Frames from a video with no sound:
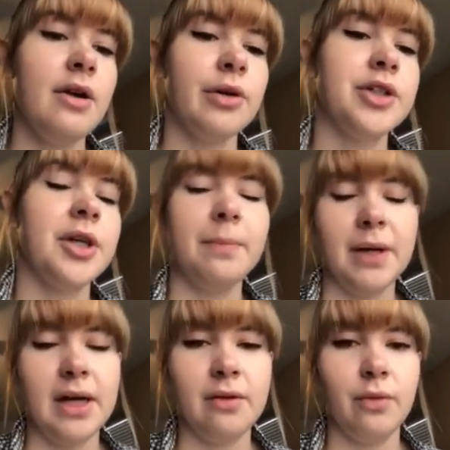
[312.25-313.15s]
or jump
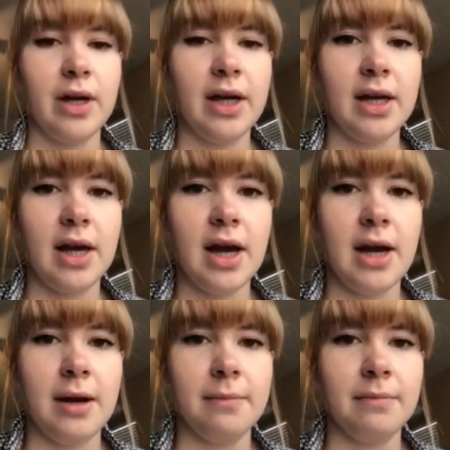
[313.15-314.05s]
in when
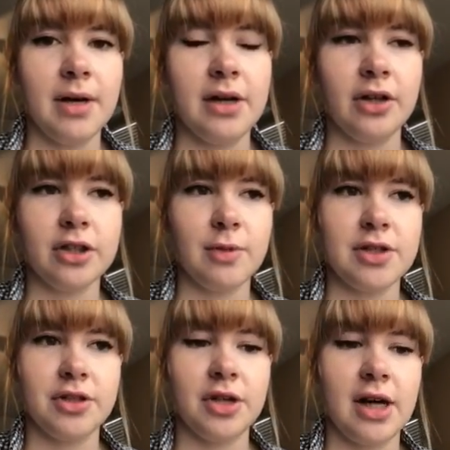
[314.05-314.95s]
a nurse
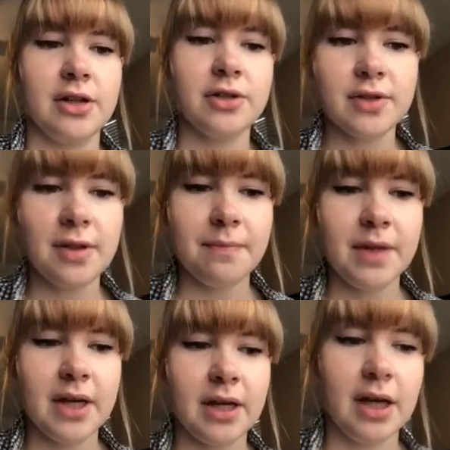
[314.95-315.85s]
wasn't sure how to do
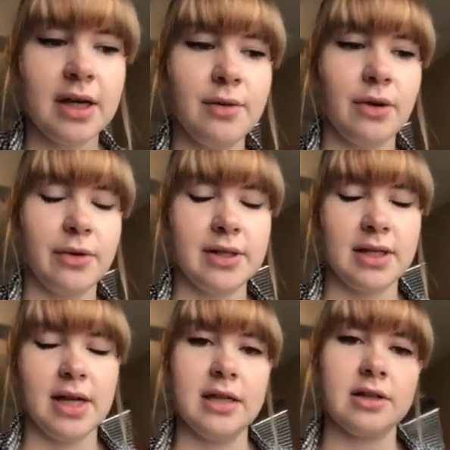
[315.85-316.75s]
something, and he would always
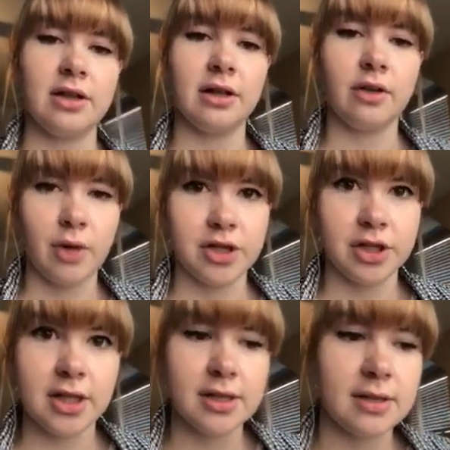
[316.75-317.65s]
answer
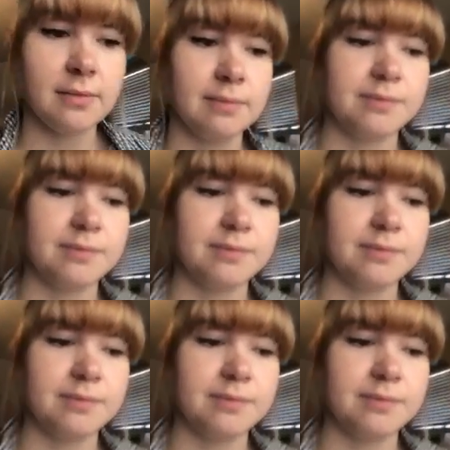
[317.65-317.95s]
questions.